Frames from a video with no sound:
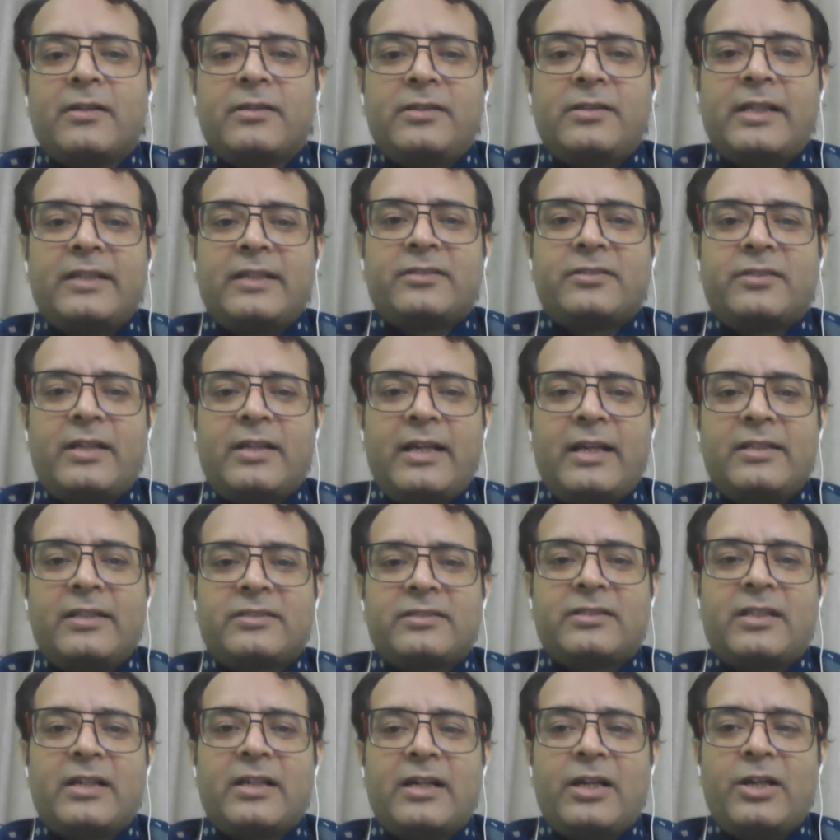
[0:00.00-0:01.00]
this
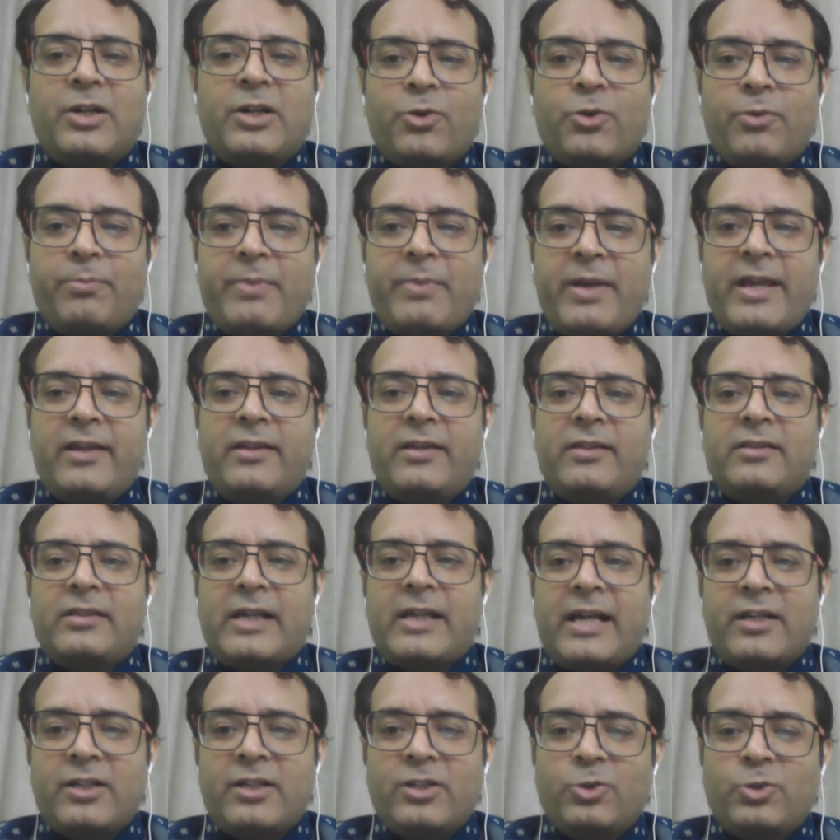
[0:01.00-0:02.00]
is the domain
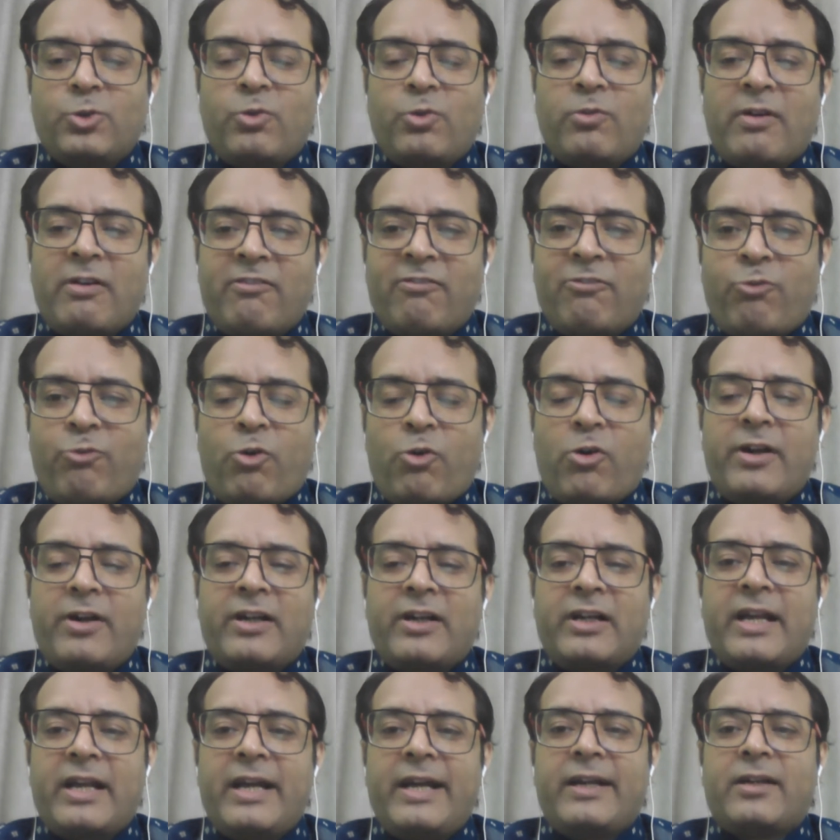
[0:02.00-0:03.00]
that you
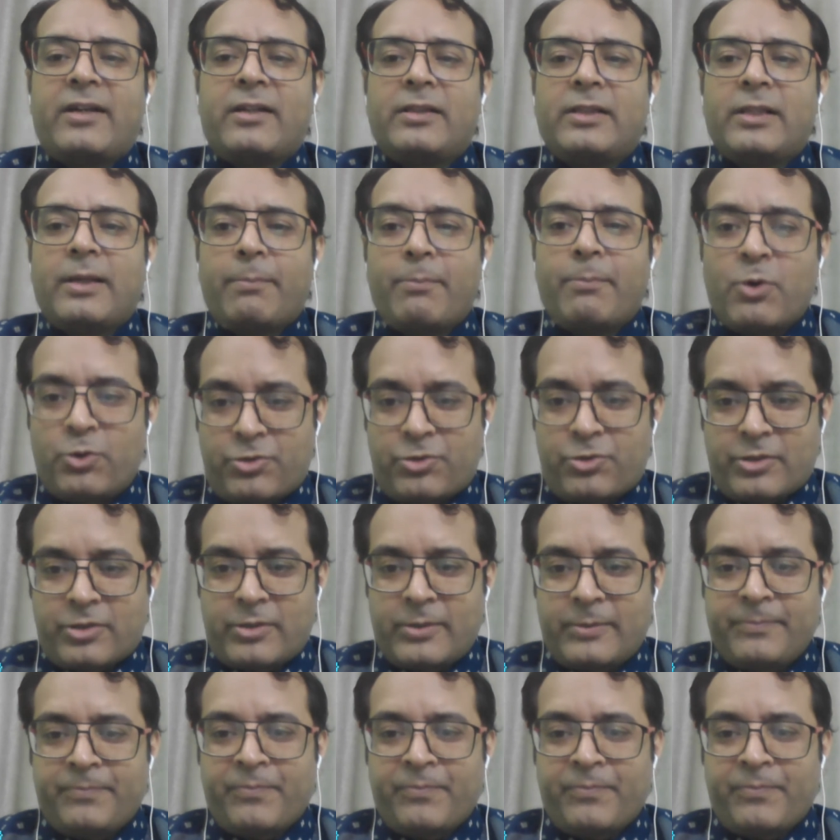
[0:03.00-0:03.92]
want it the most.